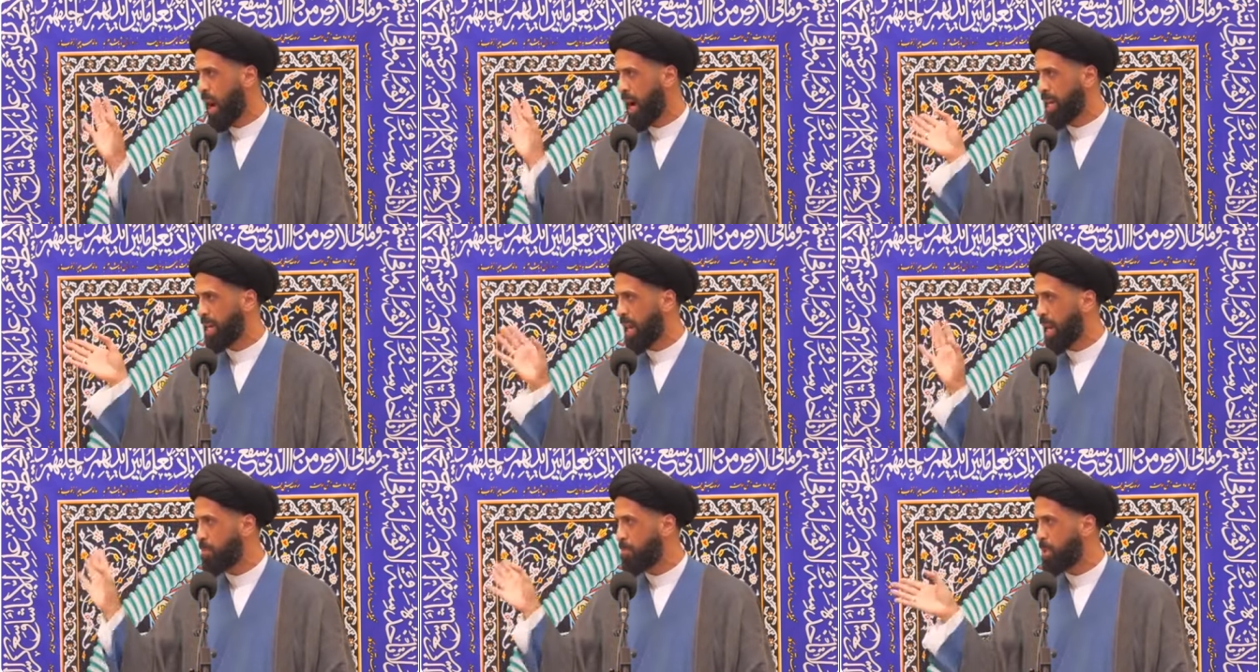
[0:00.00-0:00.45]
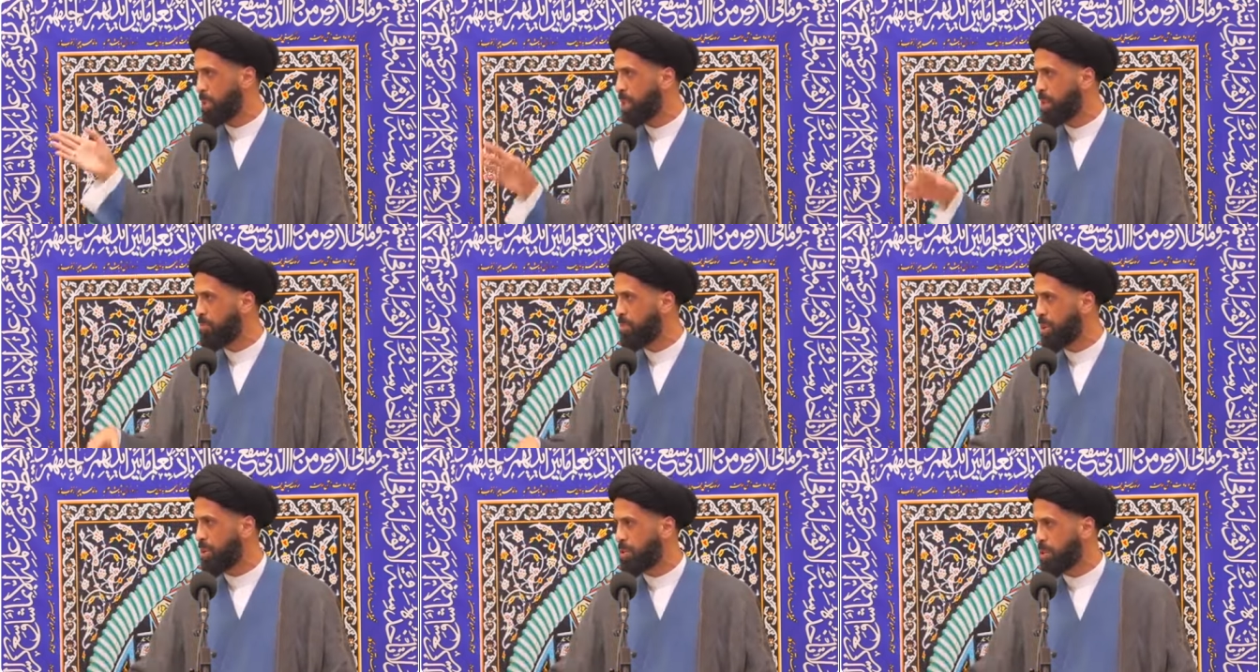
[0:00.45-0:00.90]
I can't
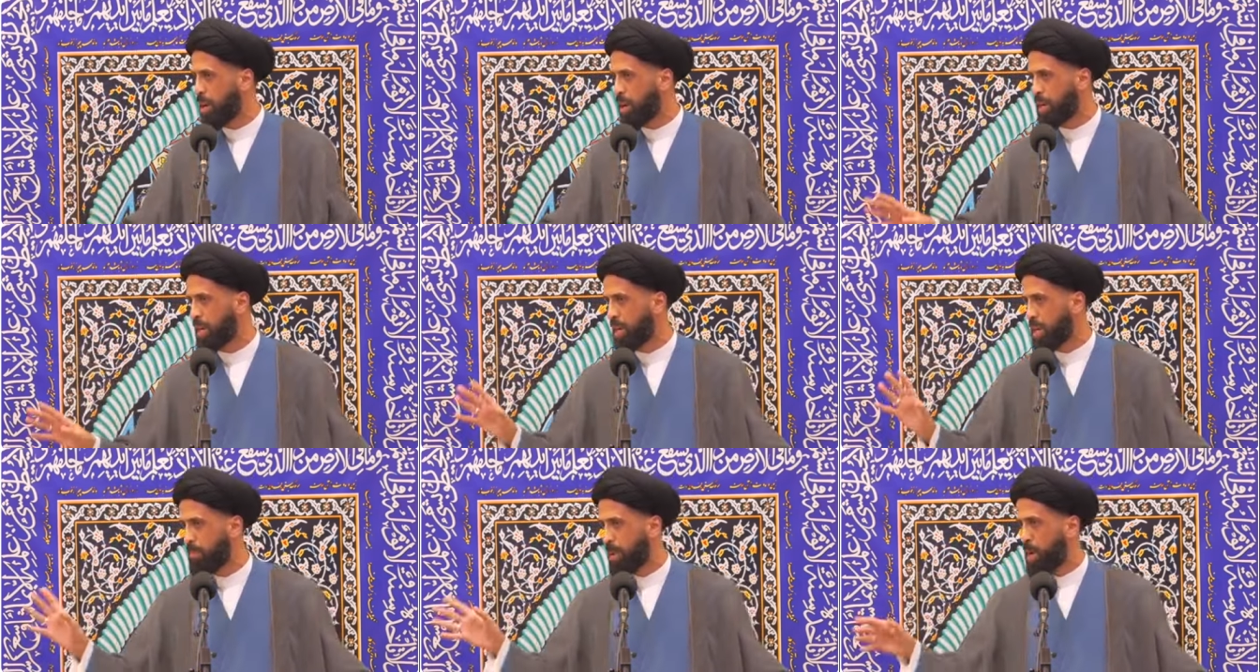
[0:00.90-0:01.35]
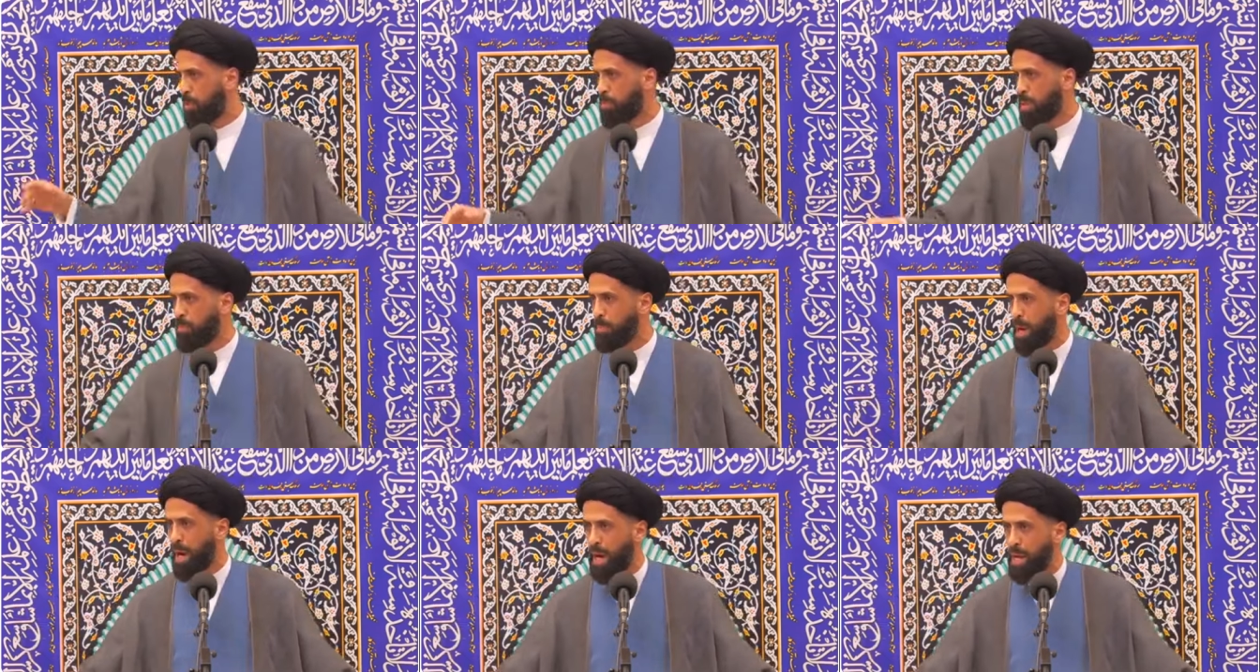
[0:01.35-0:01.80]
believe they're talking about
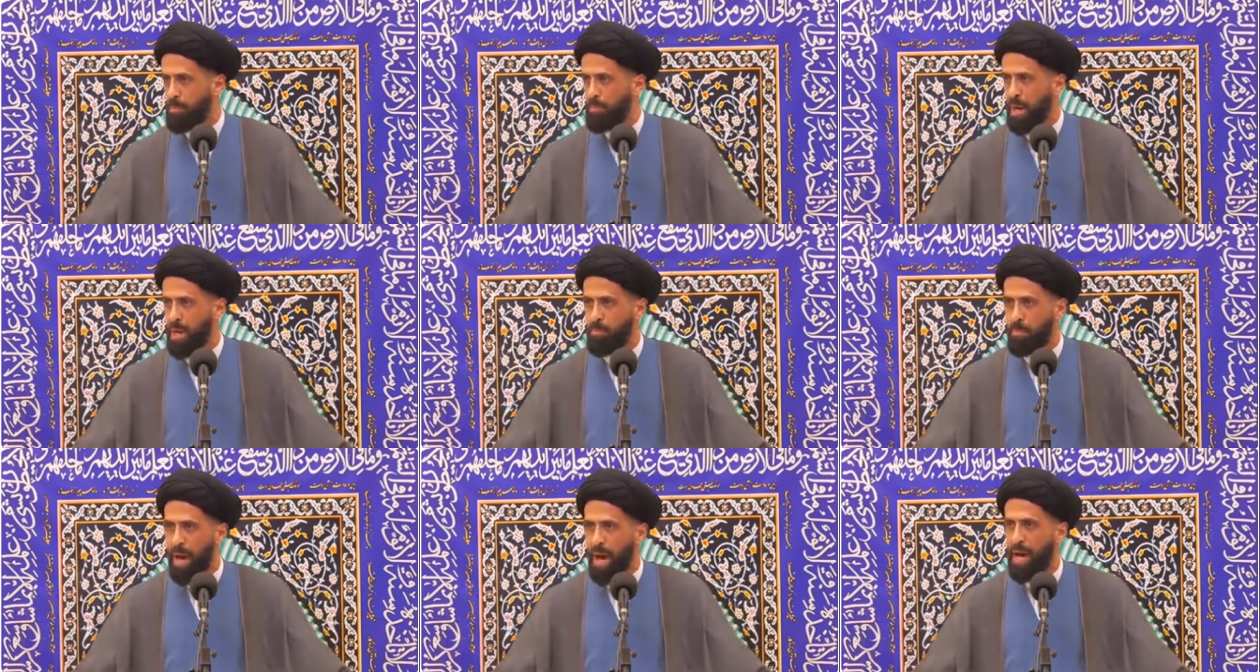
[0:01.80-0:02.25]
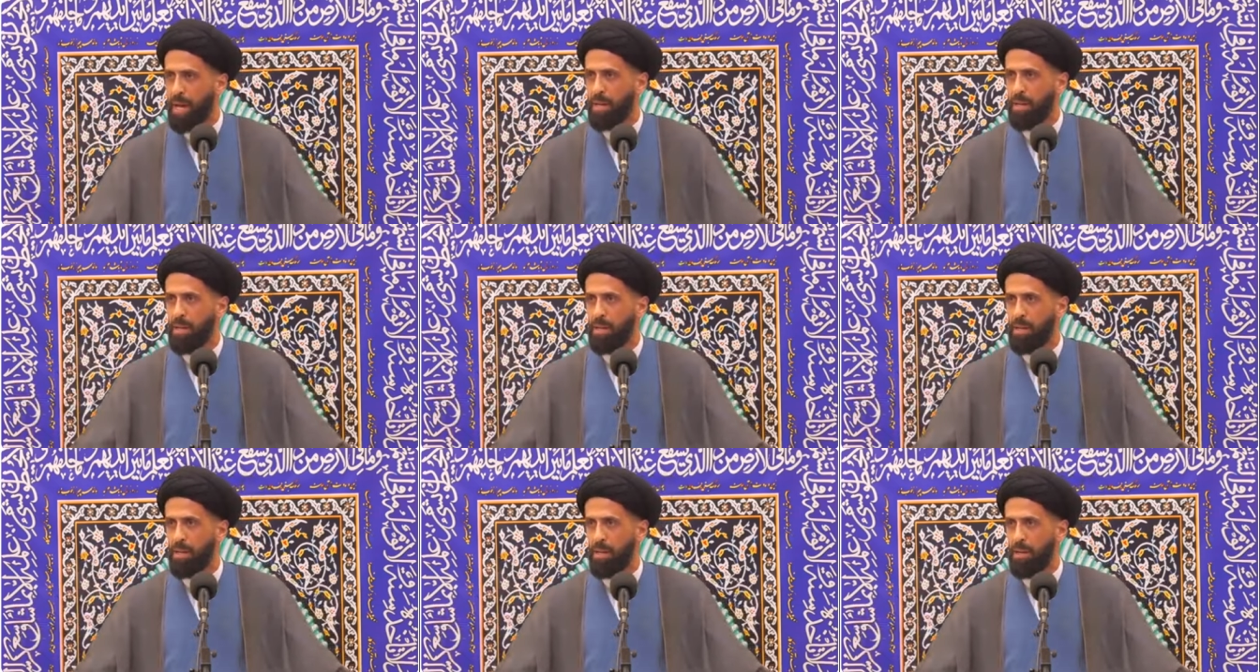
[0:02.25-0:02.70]
me behind my
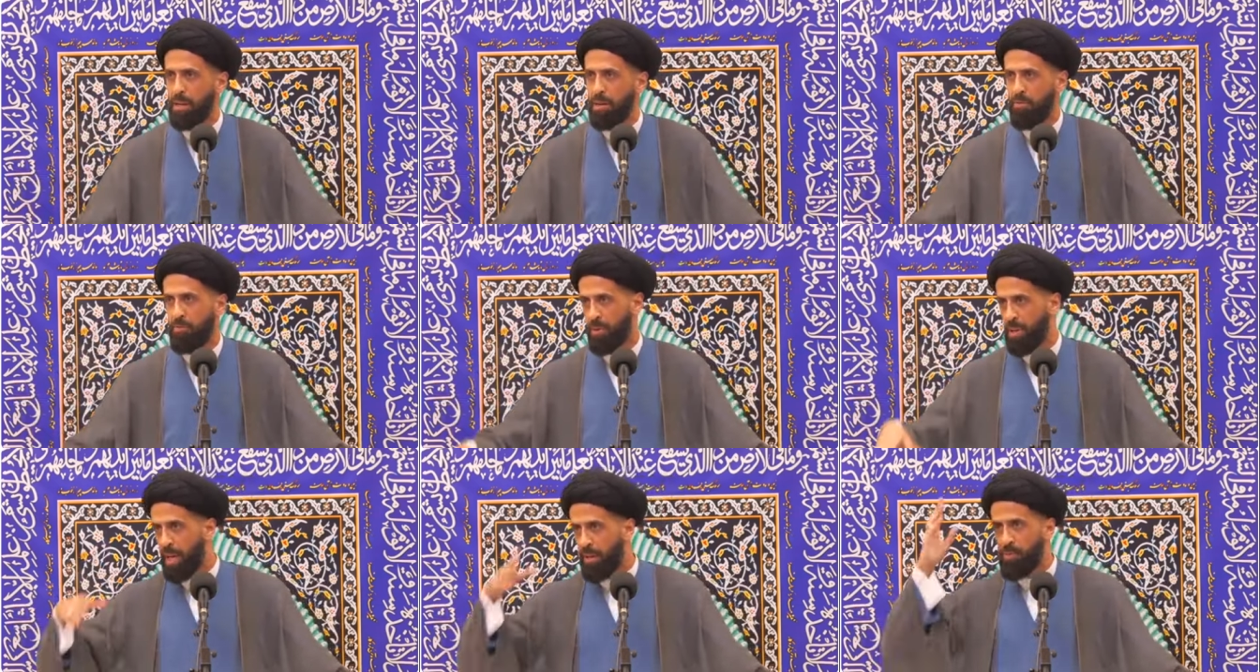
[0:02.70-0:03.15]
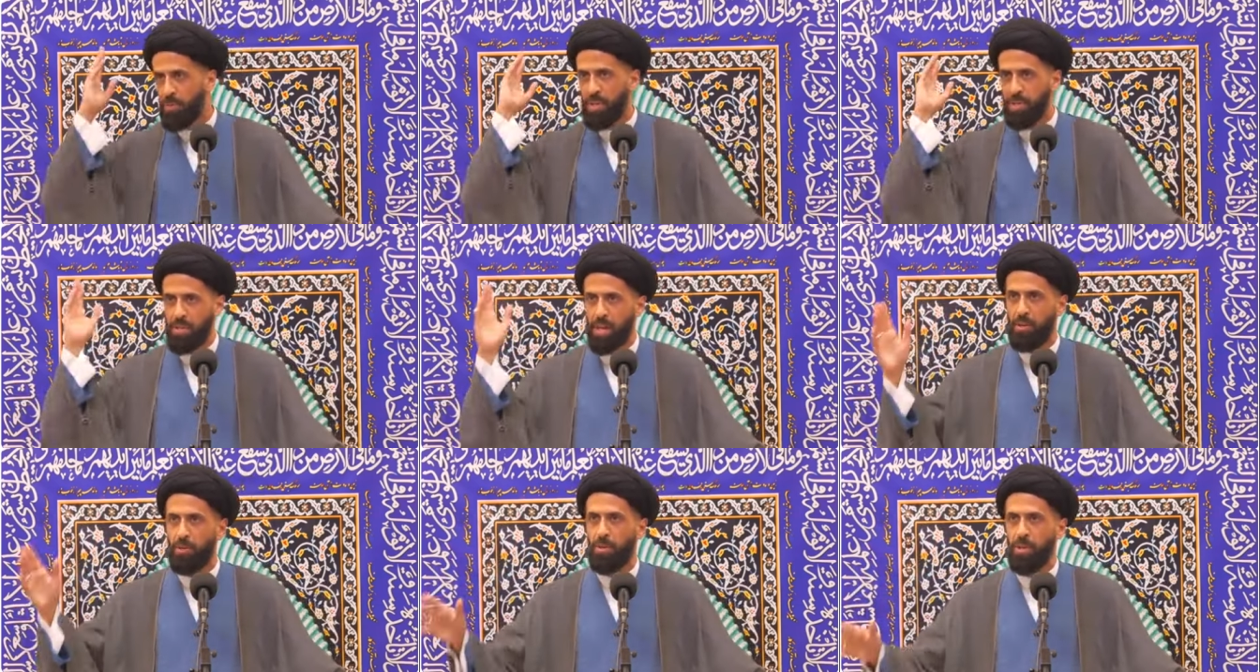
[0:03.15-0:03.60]
back and forget
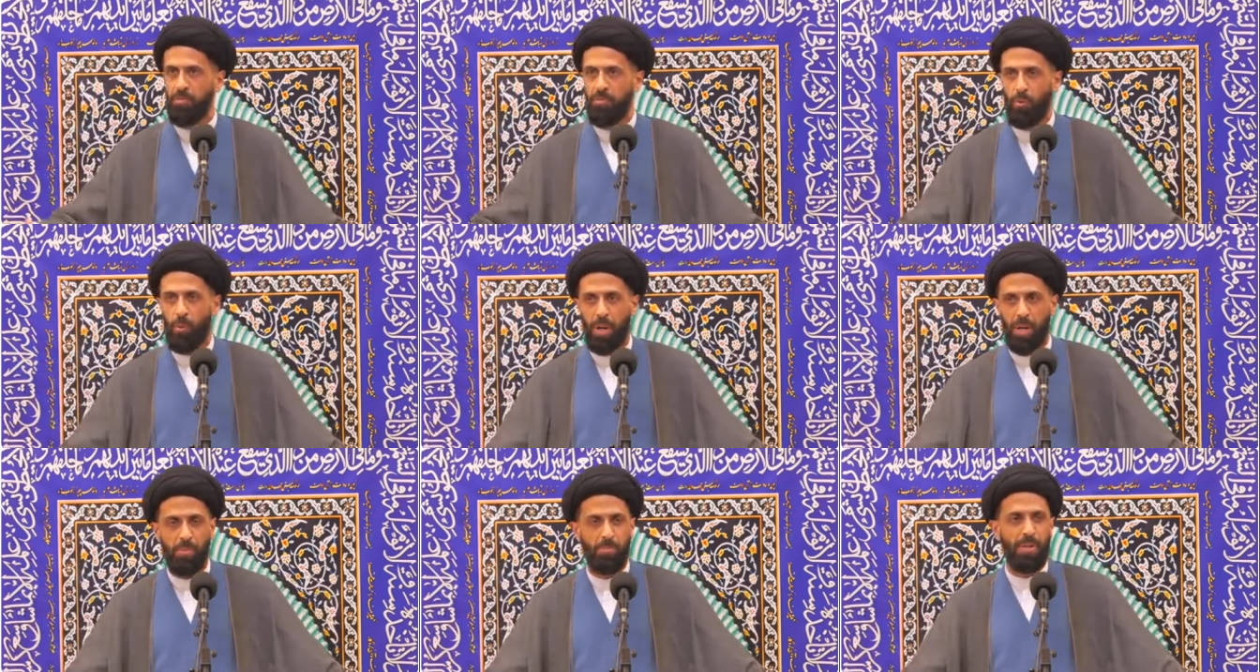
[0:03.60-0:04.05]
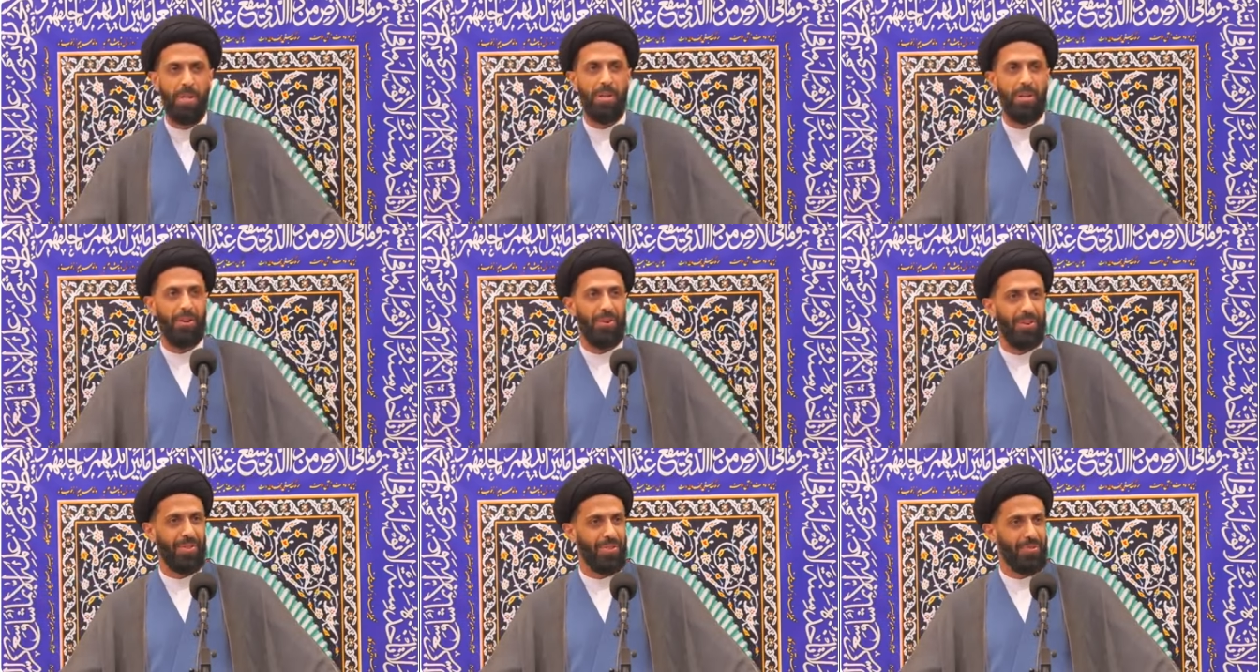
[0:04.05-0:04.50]
this, I don't even want to be
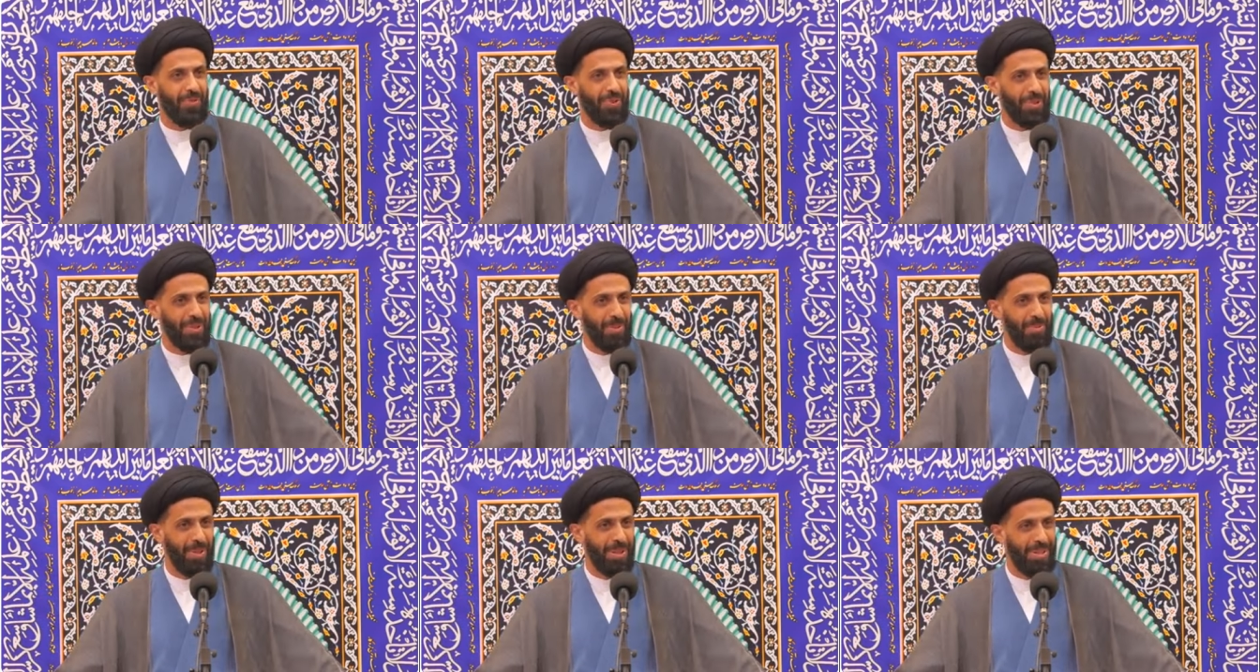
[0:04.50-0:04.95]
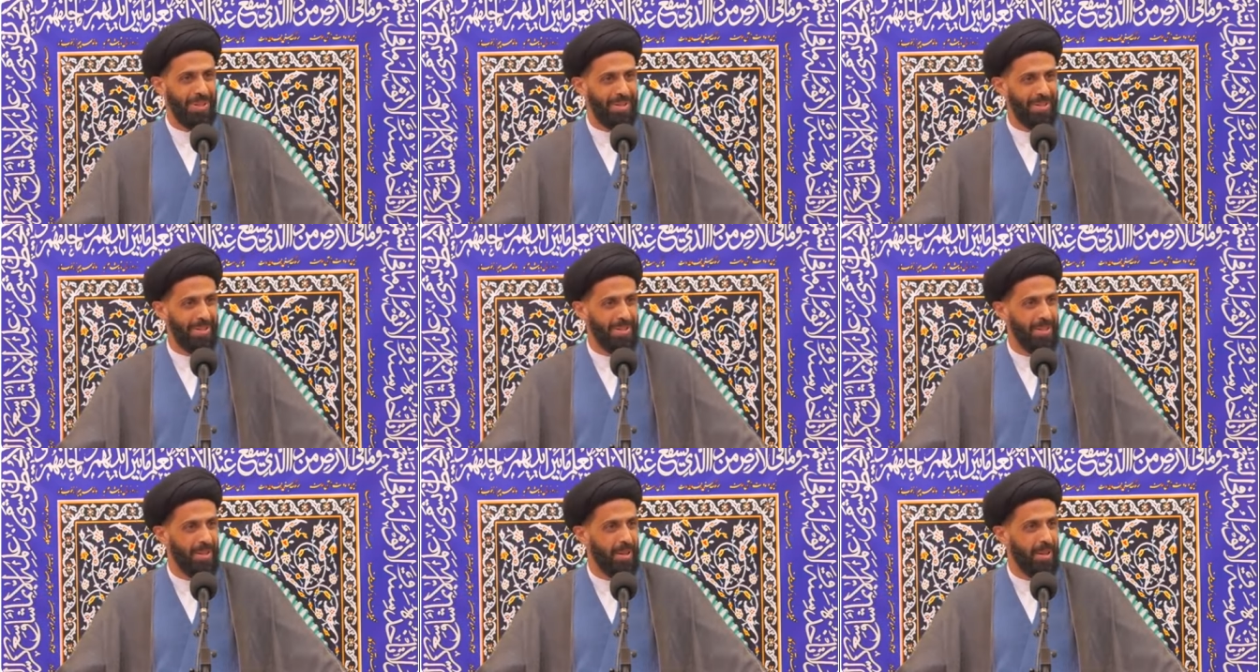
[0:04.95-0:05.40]
here in the first
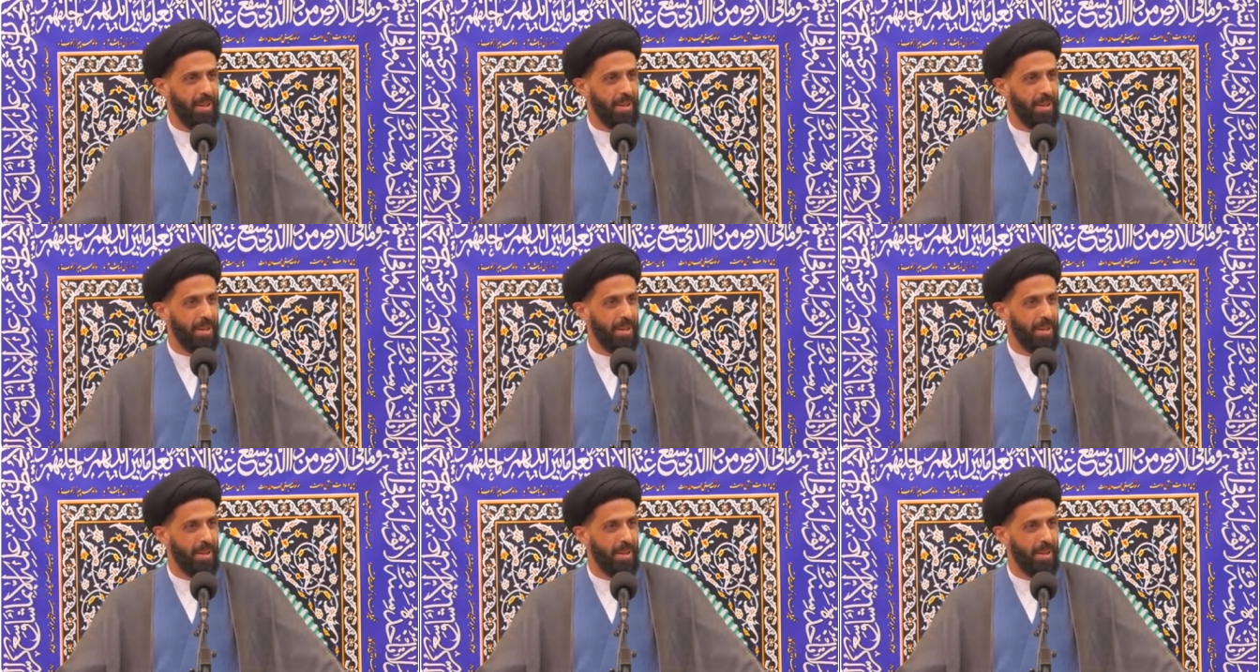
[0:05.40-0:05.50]
place.